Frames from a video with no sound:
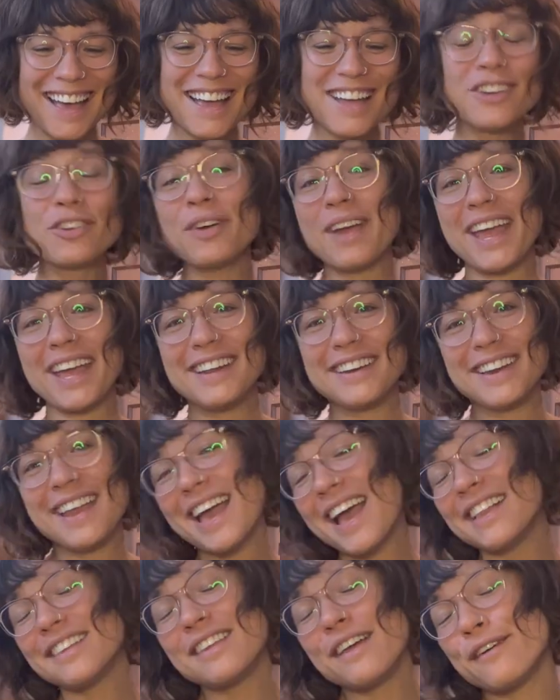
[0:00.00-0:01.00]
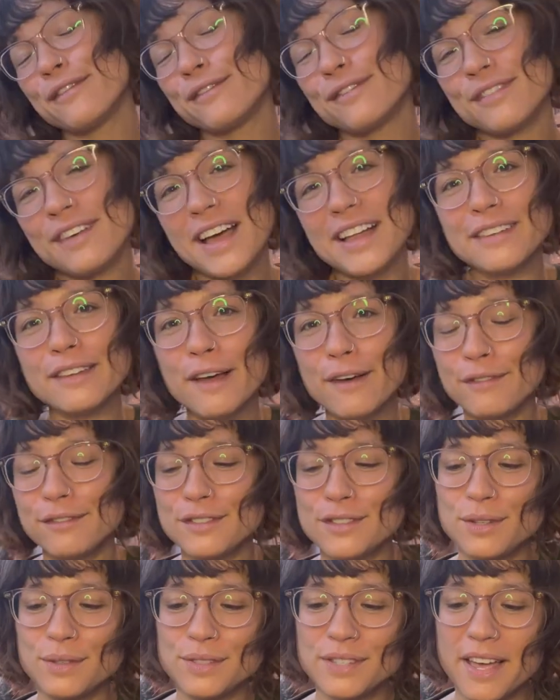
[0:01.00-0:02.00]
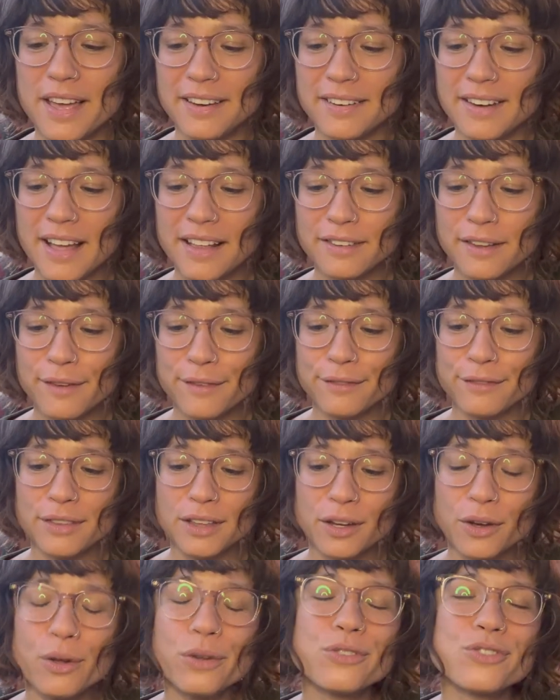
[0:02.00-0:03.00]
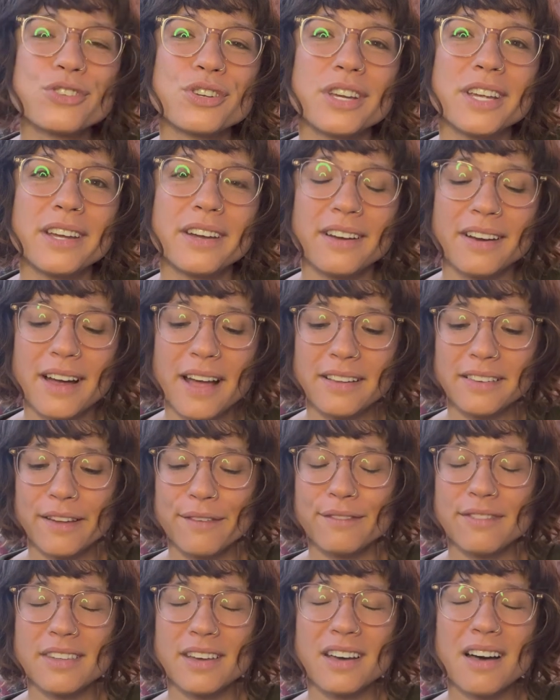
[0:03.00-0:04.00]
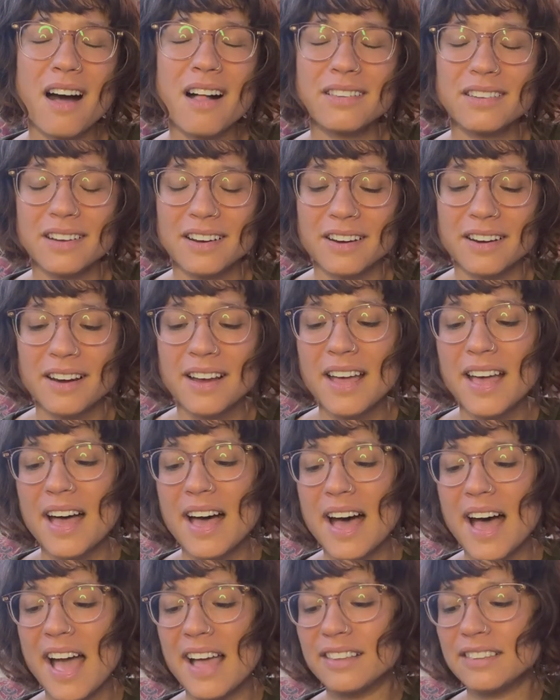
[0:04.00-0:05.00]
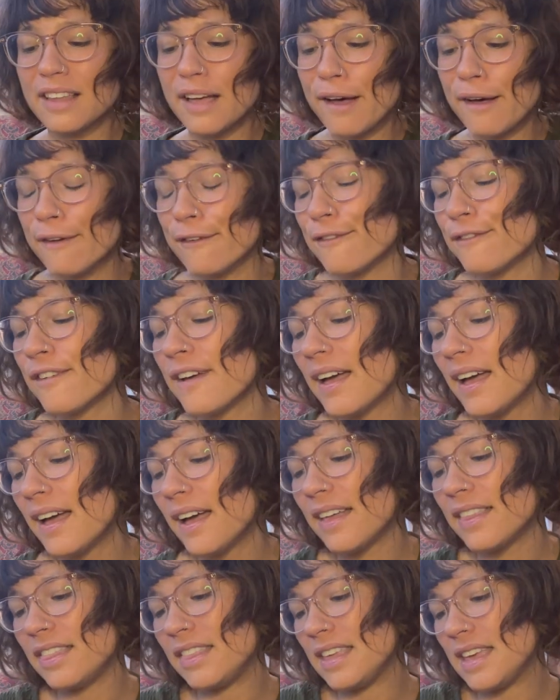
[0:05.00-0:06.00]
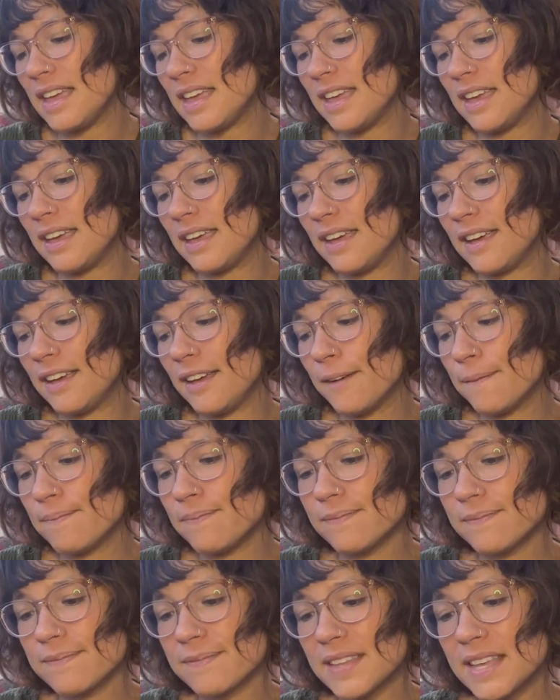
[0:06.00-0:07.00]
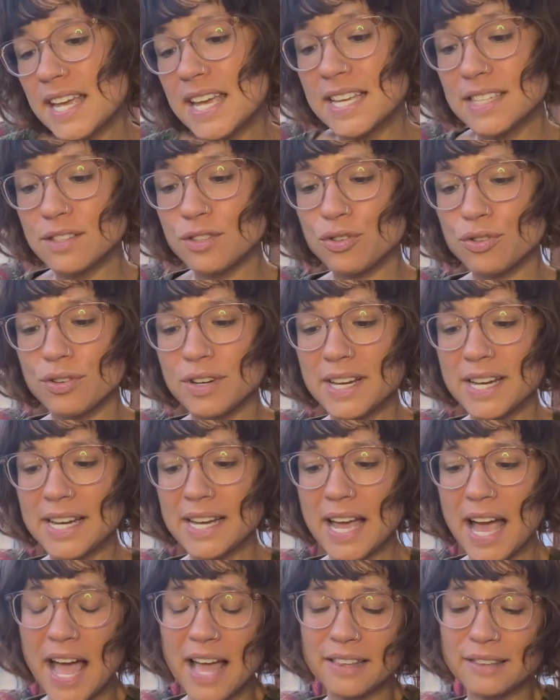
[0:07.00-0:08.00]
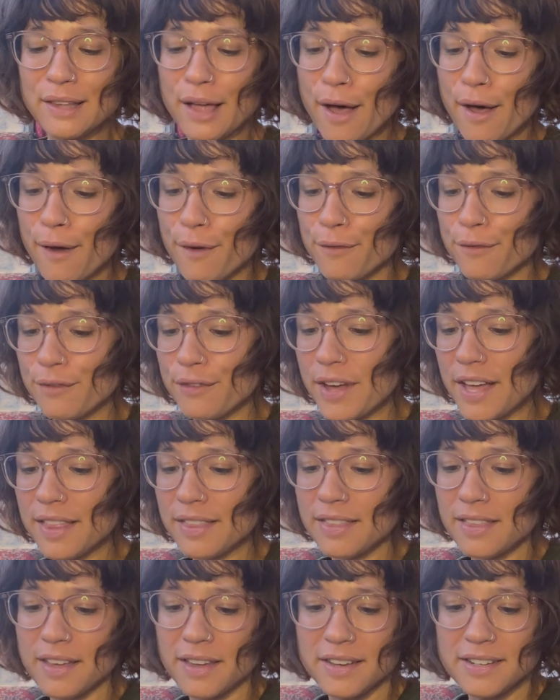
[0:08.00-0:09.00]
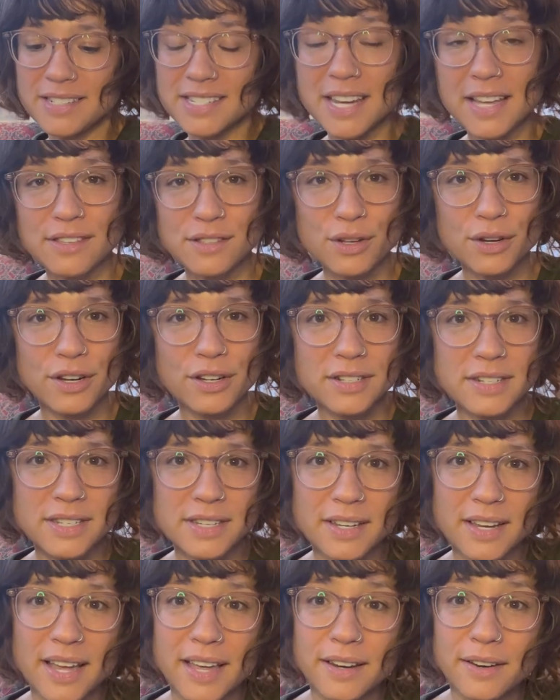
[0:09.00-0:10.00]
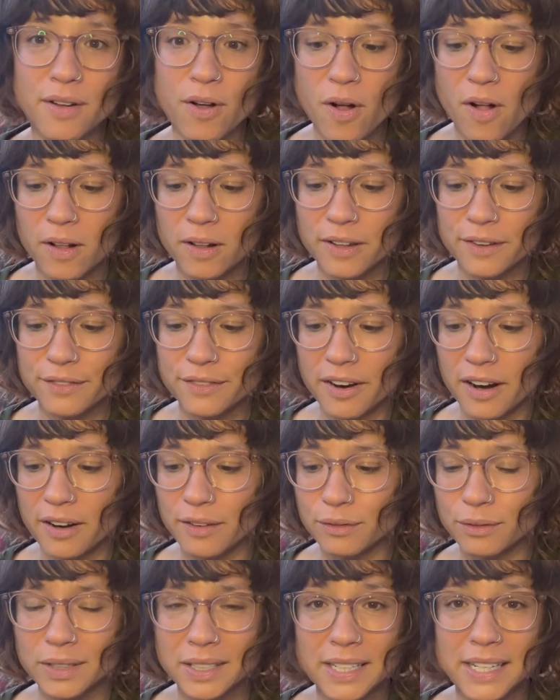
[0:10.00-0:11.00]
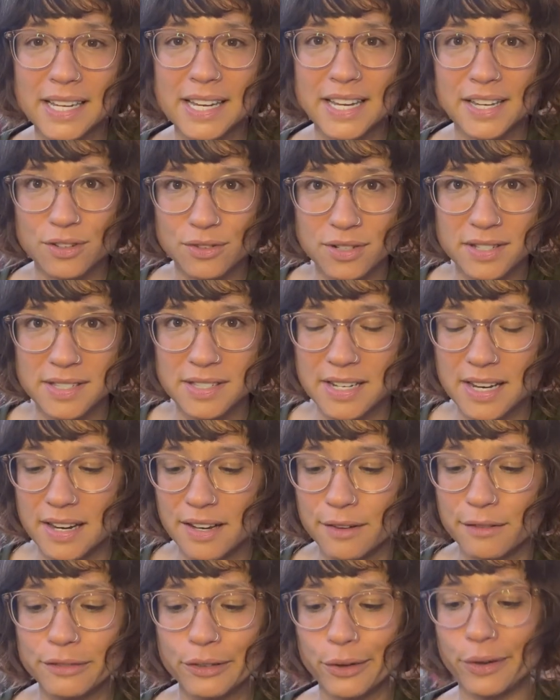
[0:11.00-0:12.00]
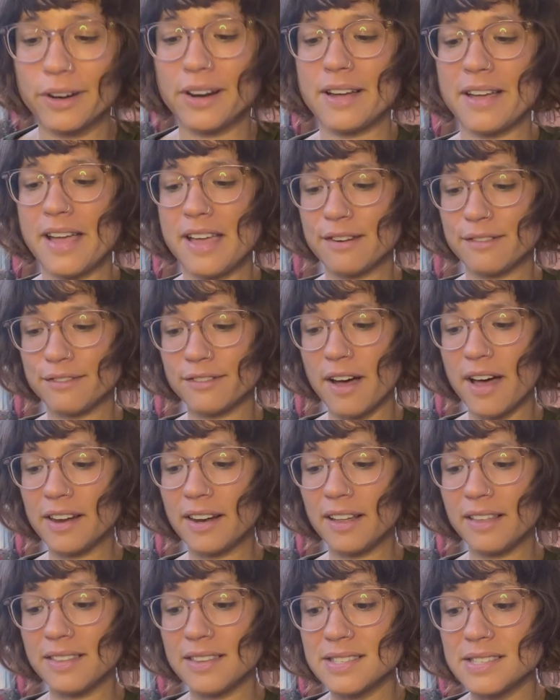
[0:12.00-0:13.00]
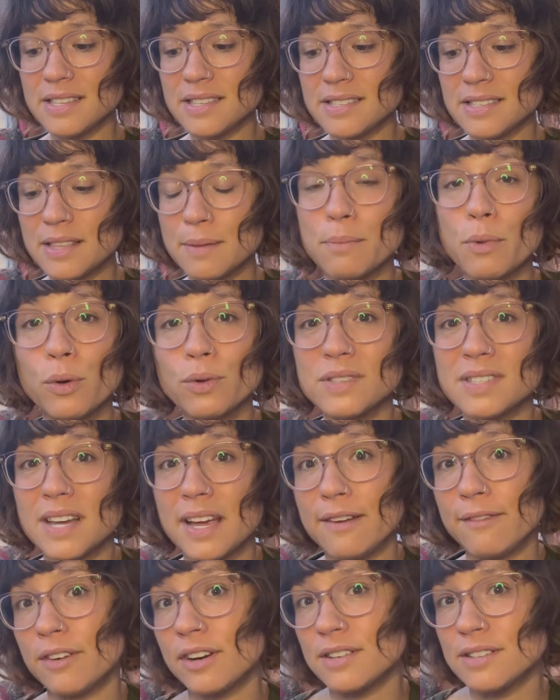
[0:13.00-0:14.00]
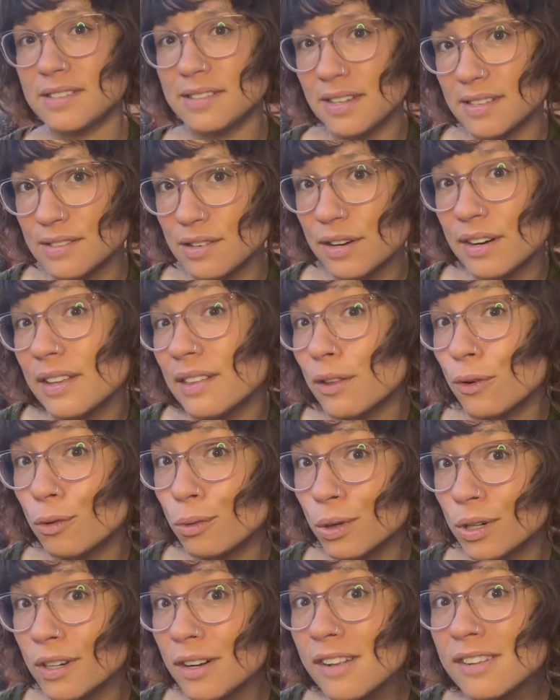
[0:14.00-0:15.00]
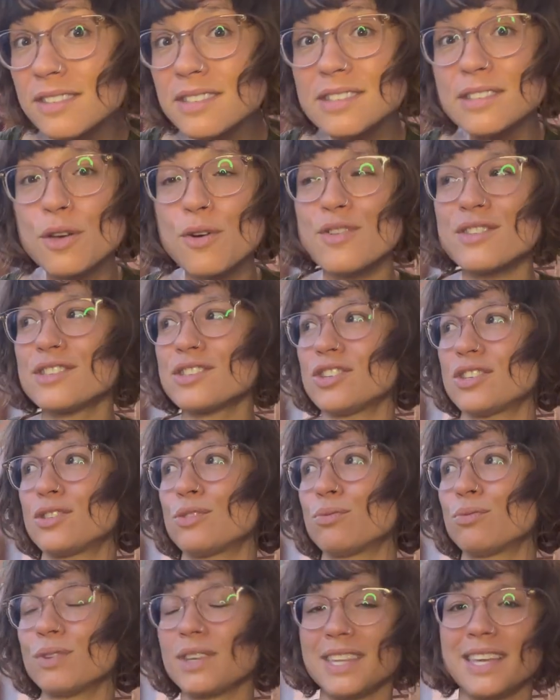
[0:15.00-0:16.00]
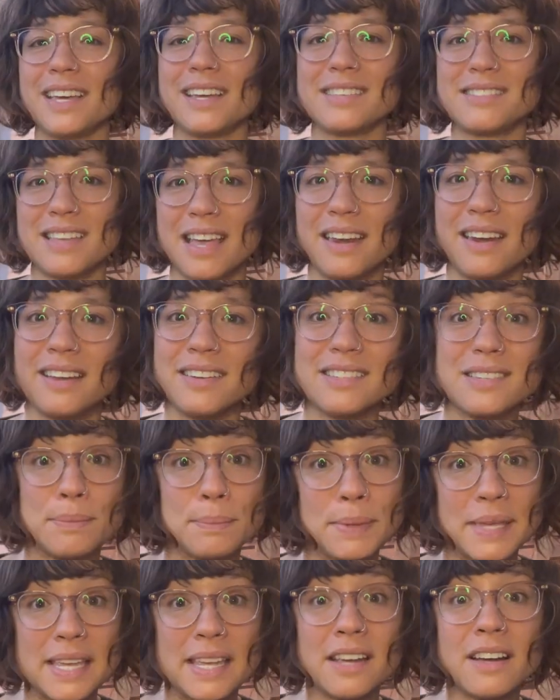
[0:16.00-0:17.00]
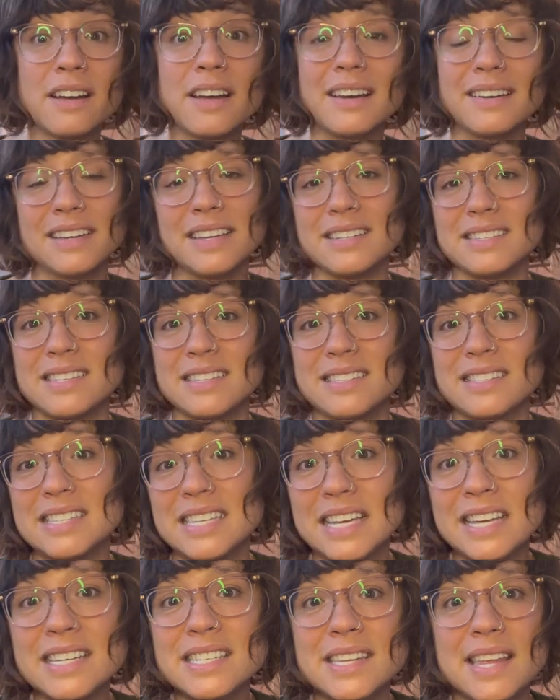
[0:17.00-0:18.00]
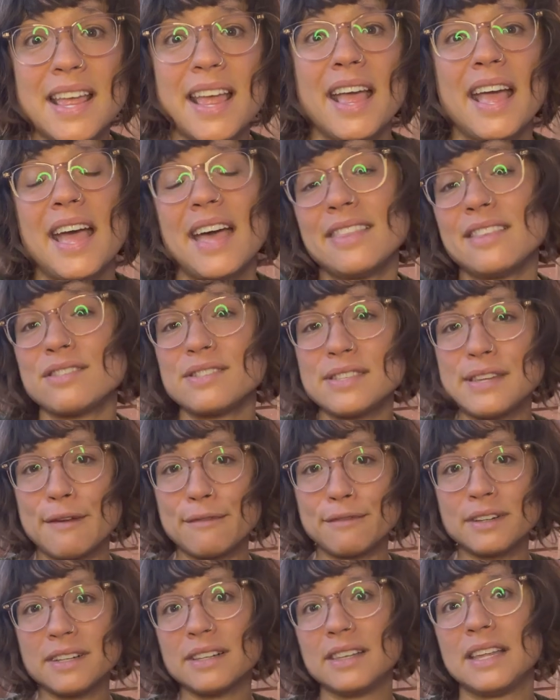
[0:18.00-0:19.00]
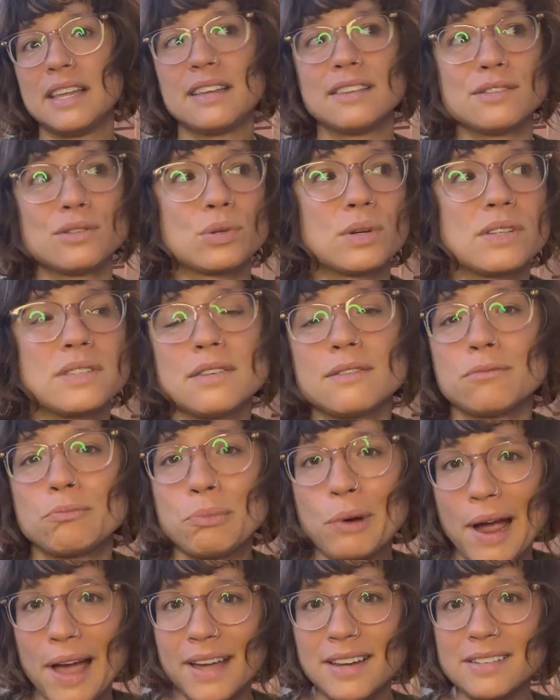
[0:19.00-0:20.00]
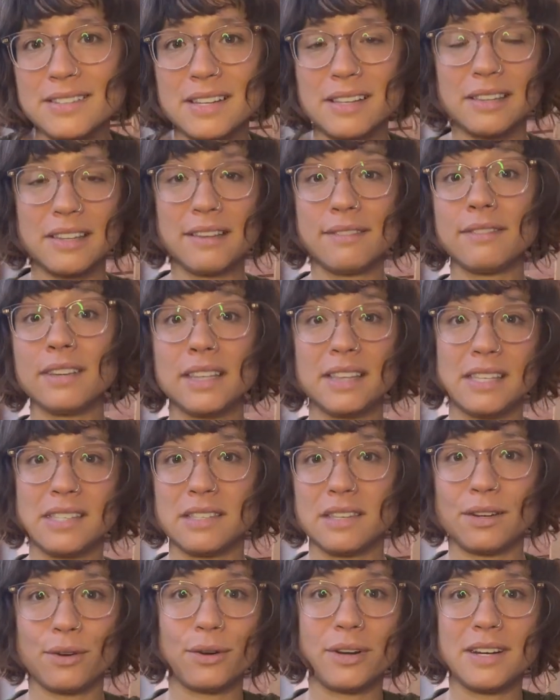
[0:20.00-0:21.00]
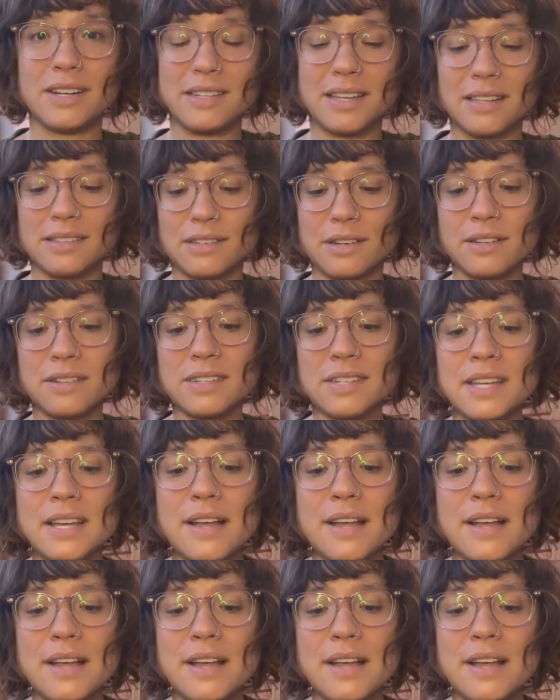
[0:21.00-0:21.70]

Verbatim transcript: Great. I love I love Tucson. I love the culture here. I love the color. I love the history. I love the desert and all of our really interesting flora and fauna. This is the most diverse desert in the world, so it's just really exciting to be here and get to see it. And there's definitely a source of pride to live in the Sonoran Desert